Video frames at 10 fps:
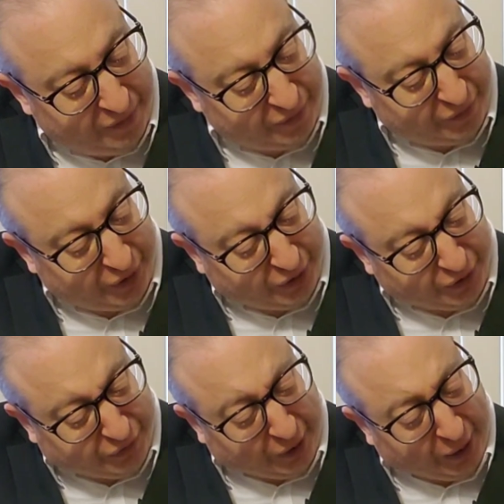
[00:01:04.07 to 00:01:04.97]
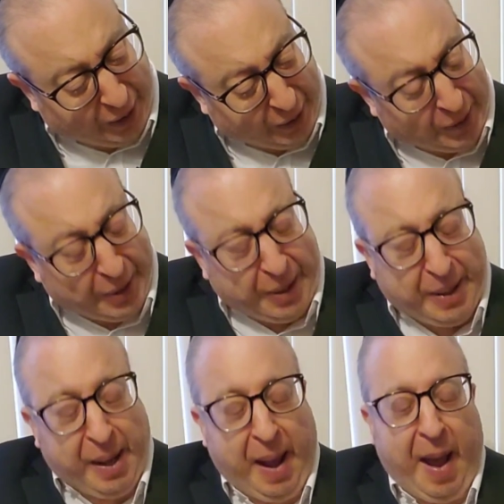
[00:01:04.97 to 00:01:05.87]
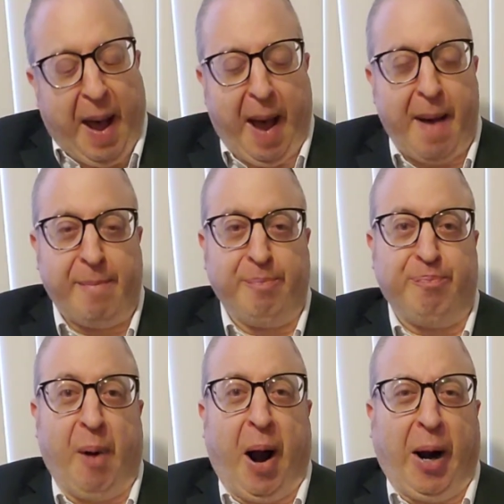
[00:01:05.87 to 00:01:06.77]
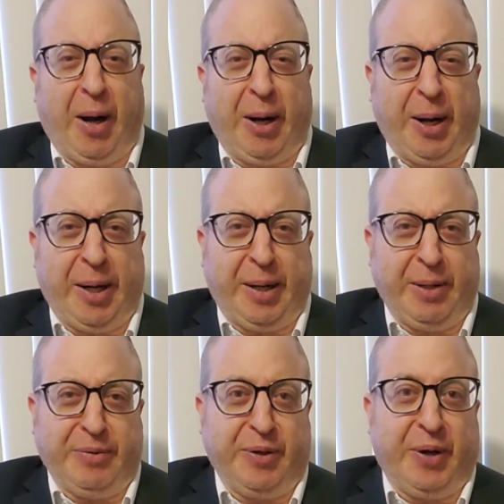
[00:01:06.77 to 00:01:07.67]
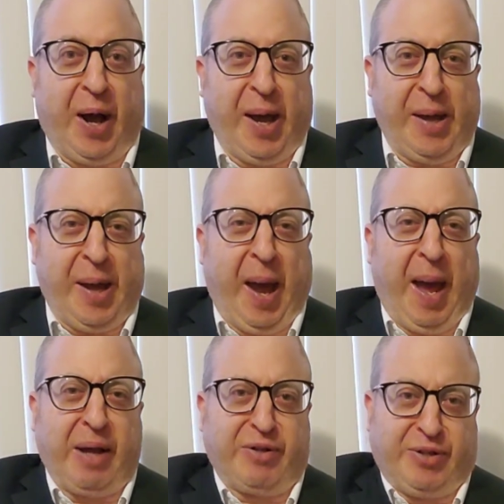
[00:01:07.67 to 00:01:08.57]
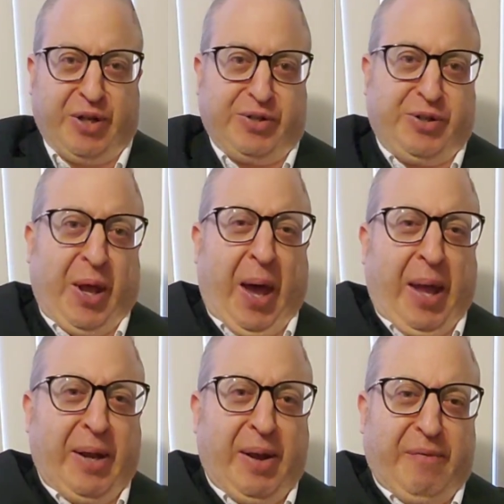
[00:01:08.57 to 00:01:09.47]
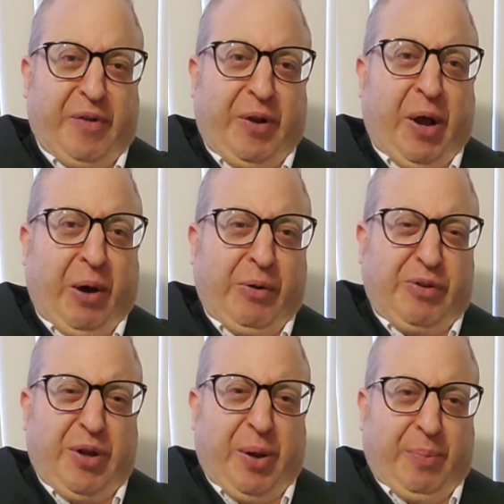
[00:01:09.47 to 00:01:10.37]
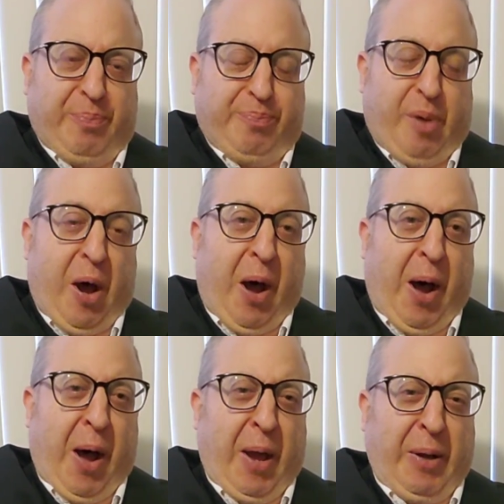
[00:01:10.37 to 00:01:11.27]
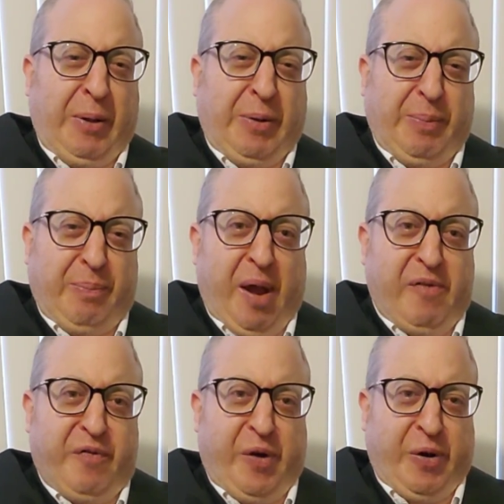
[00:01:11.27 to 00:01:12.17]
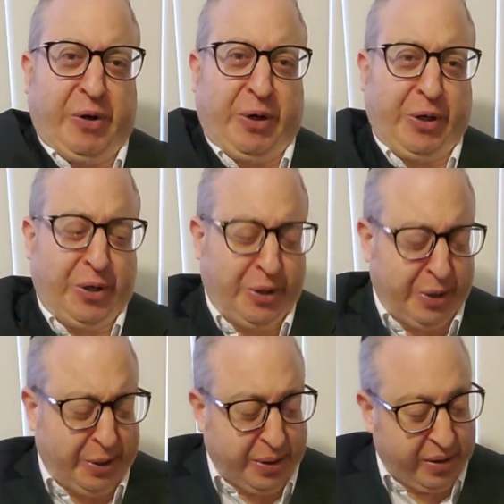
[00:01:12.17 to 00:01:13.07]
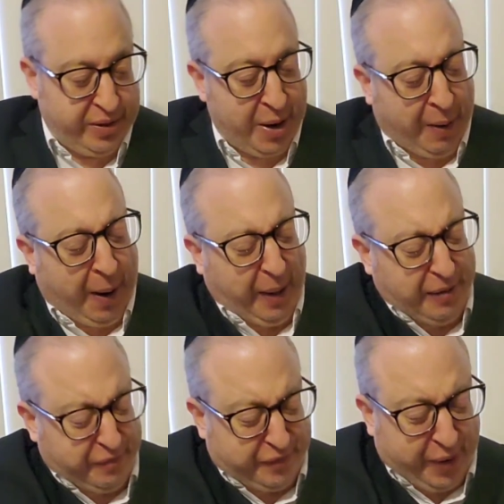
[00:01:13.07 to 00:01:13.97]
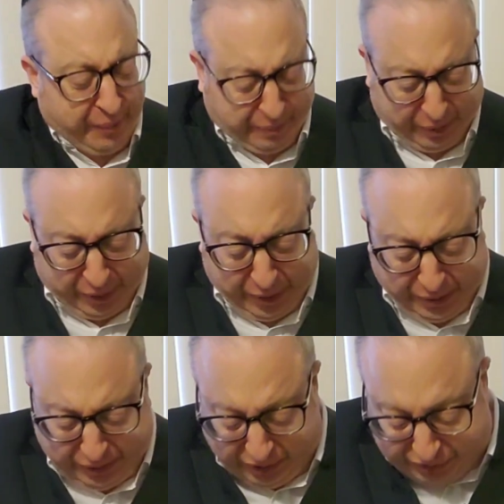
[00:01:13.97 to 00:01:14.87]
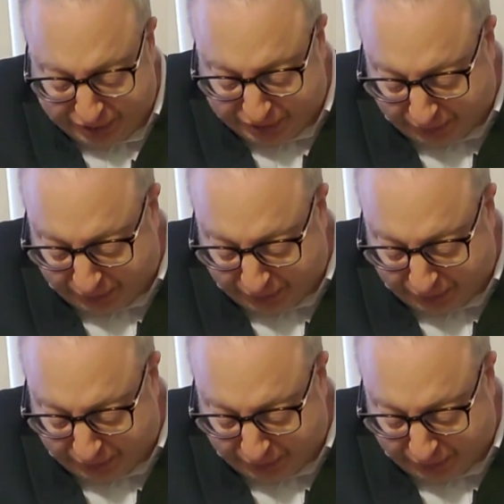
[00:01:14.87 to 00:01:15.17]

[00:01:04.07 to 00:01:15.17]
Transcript: the first fret. I'm barring, denying access to any of the notes behind my finger. Now on the fretboard, this is